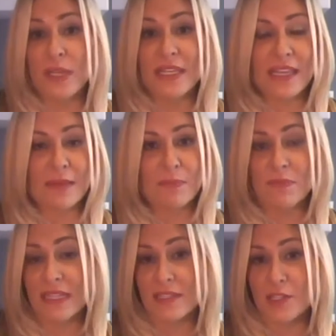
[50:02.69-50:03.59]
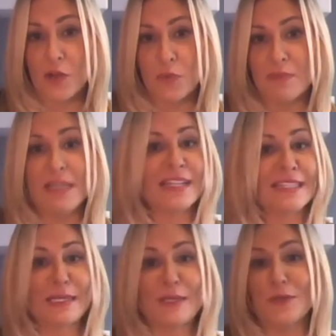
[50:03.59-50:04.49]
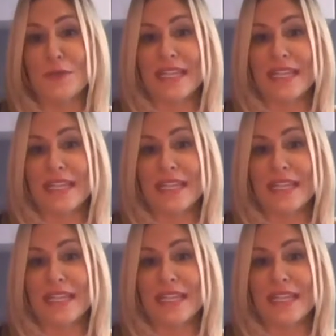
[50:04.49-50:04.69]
week they start with me because the news